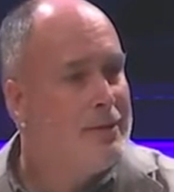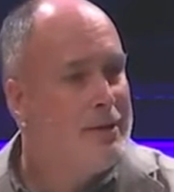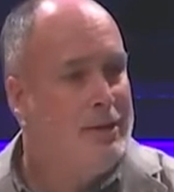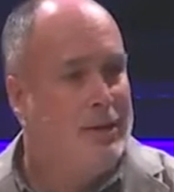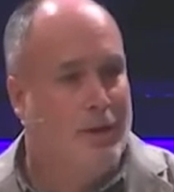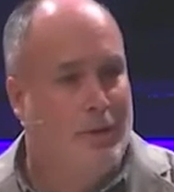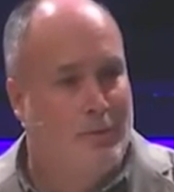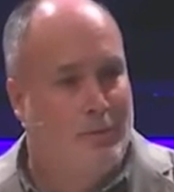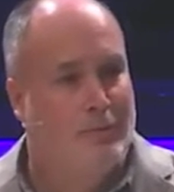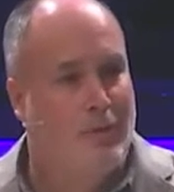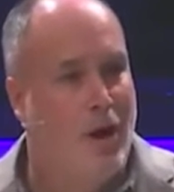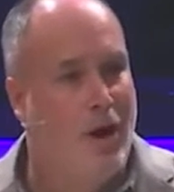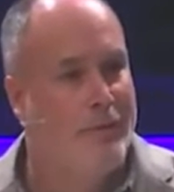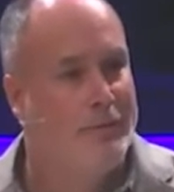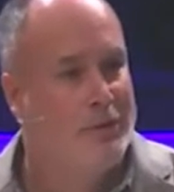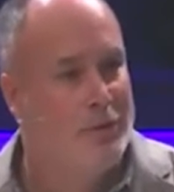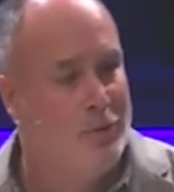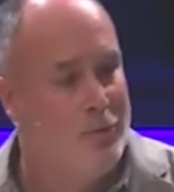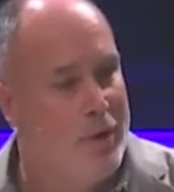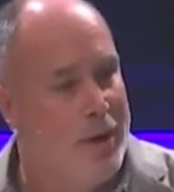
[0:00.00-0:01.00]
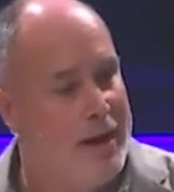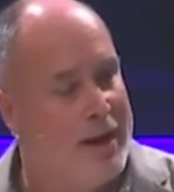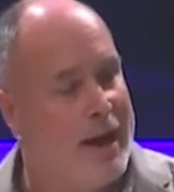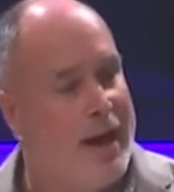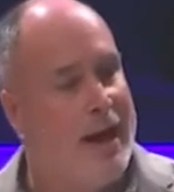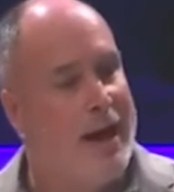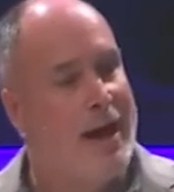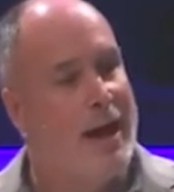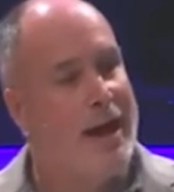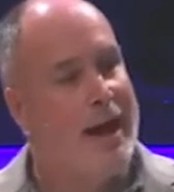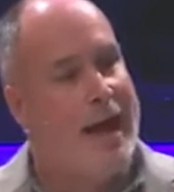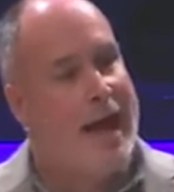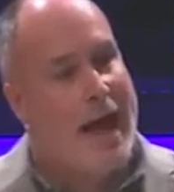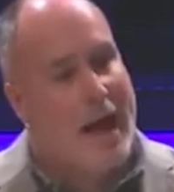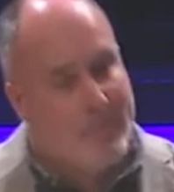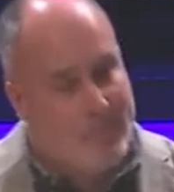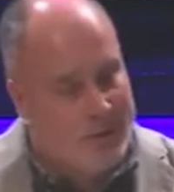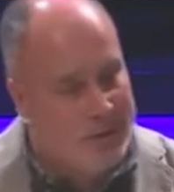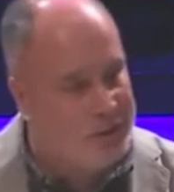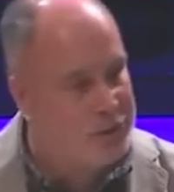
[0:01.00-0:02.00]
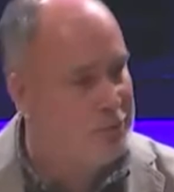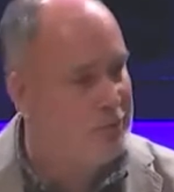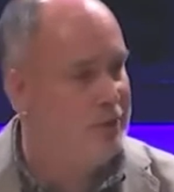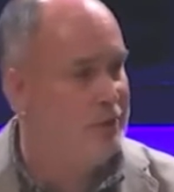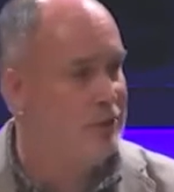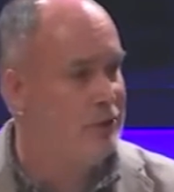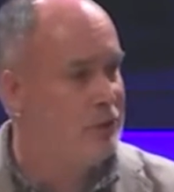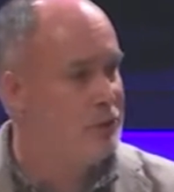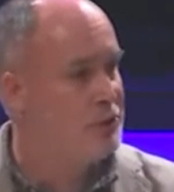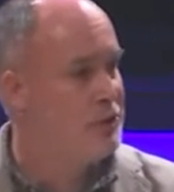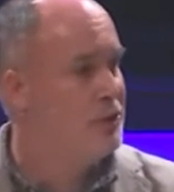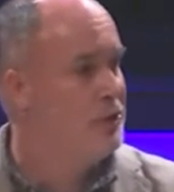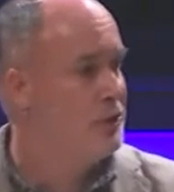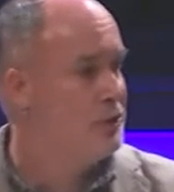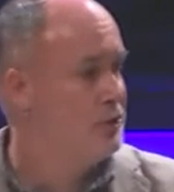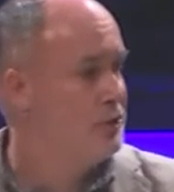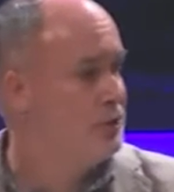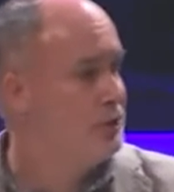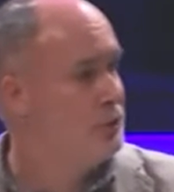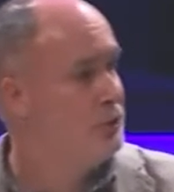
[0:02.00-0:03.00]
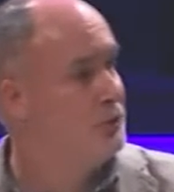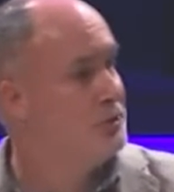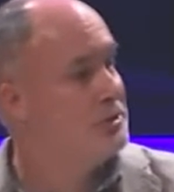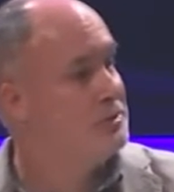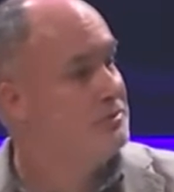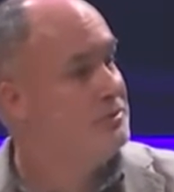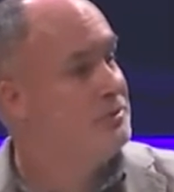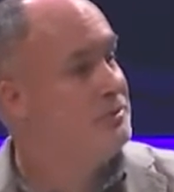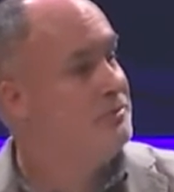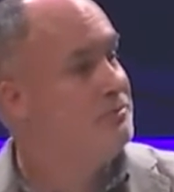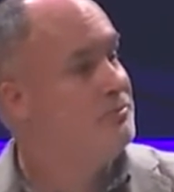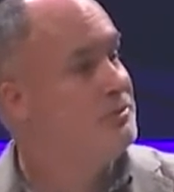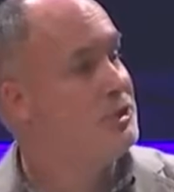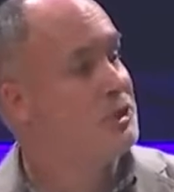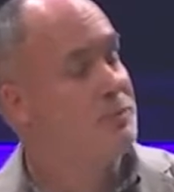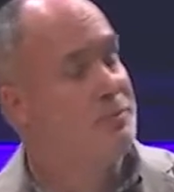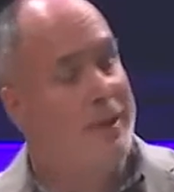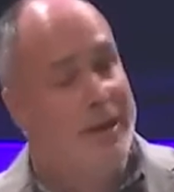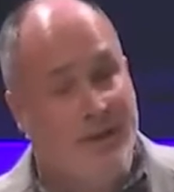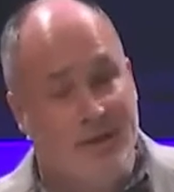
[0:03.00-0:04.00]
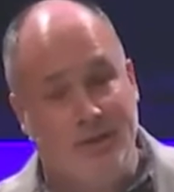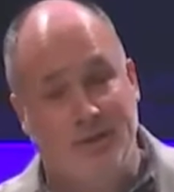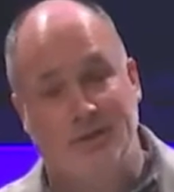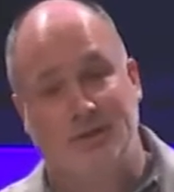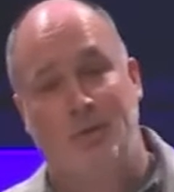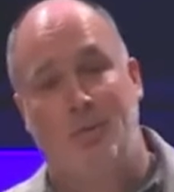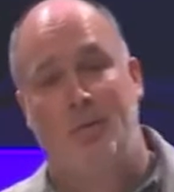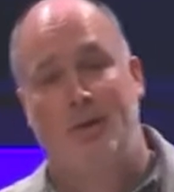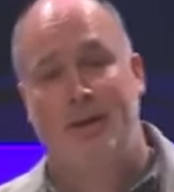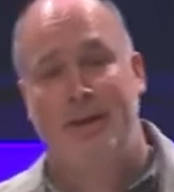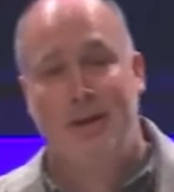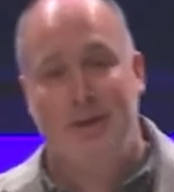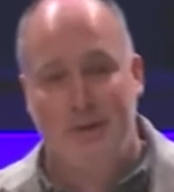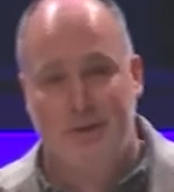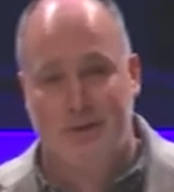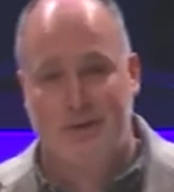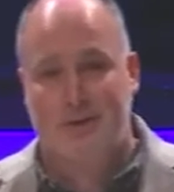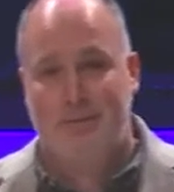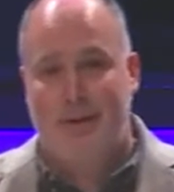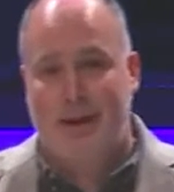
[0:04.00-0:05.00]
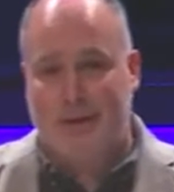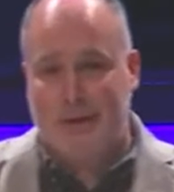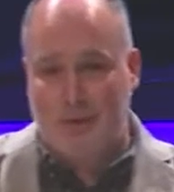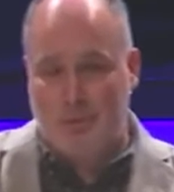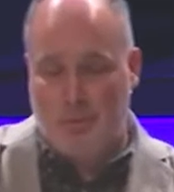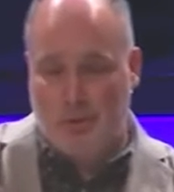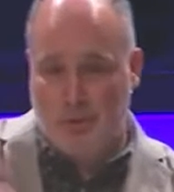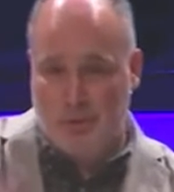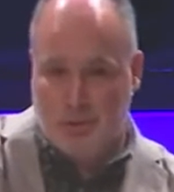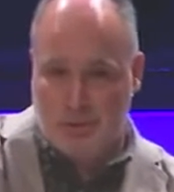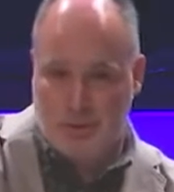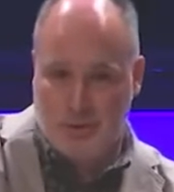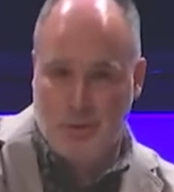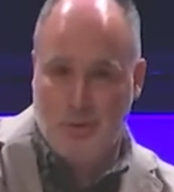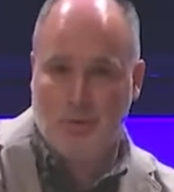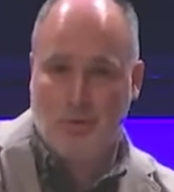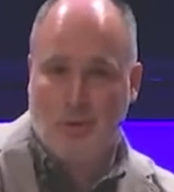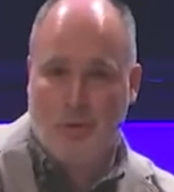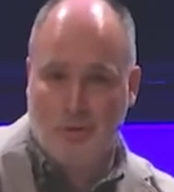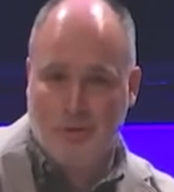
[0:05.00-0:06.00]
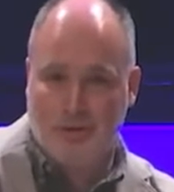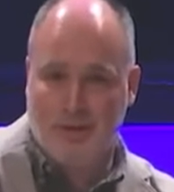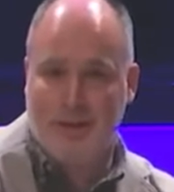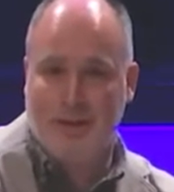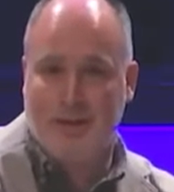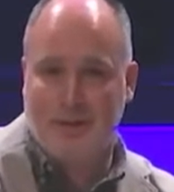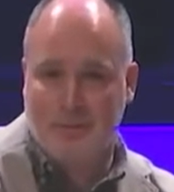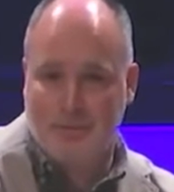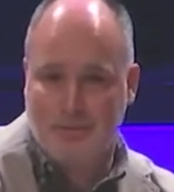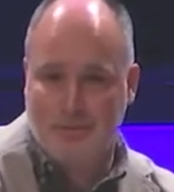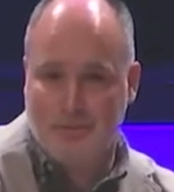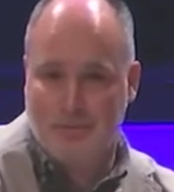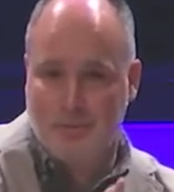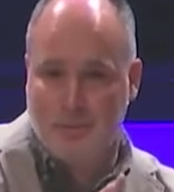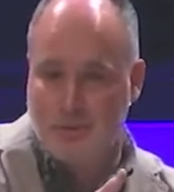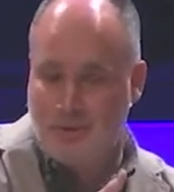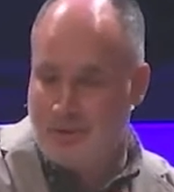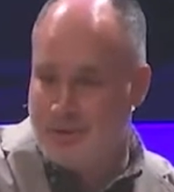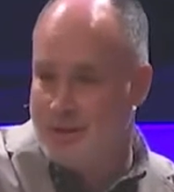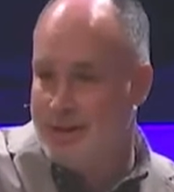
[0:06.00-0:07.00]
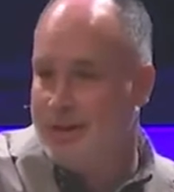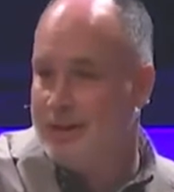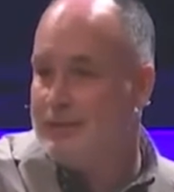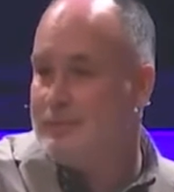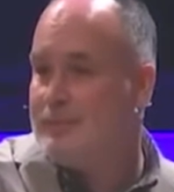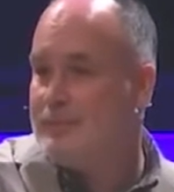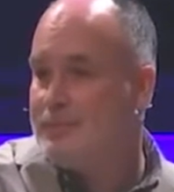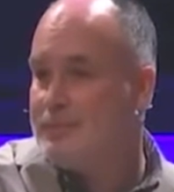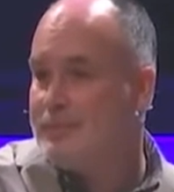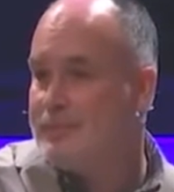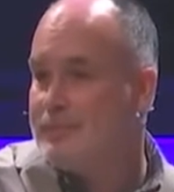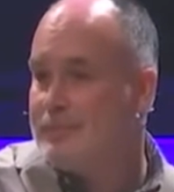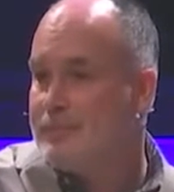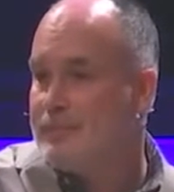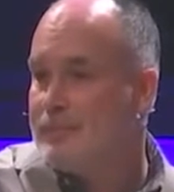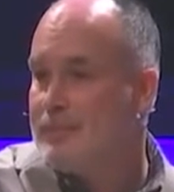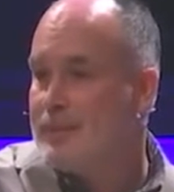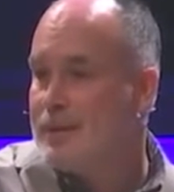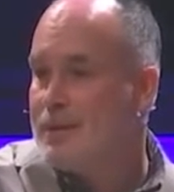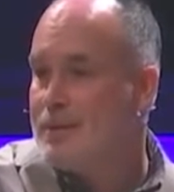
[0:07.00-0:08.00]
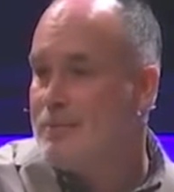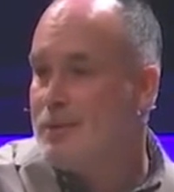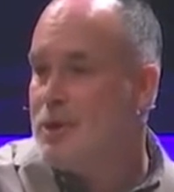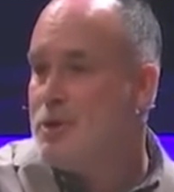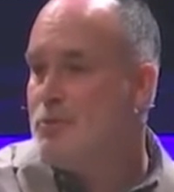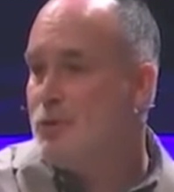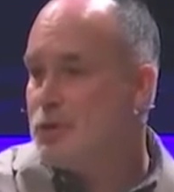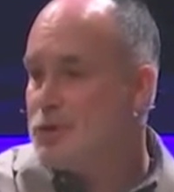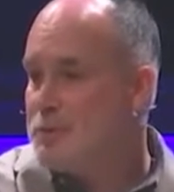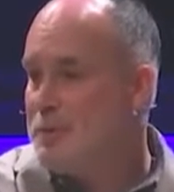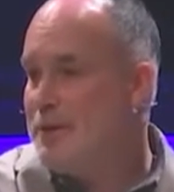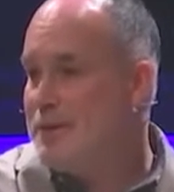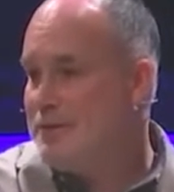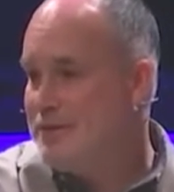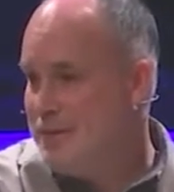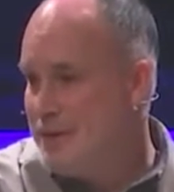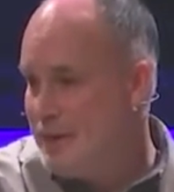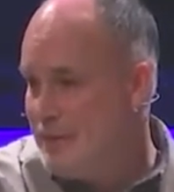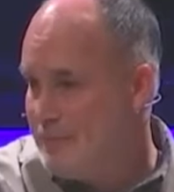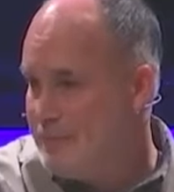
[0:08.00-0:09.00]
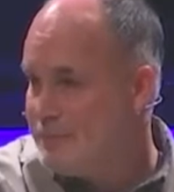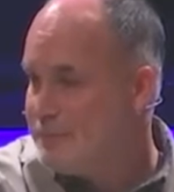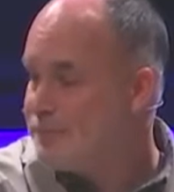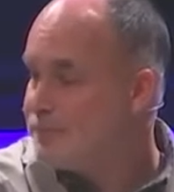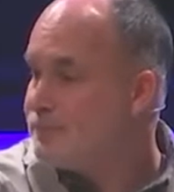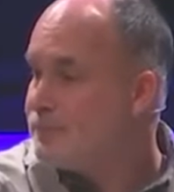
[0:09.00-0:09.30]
You know, often what happens within the church is you'll speak to someone else about the person who's overtaken with sin, but you won't speak to them.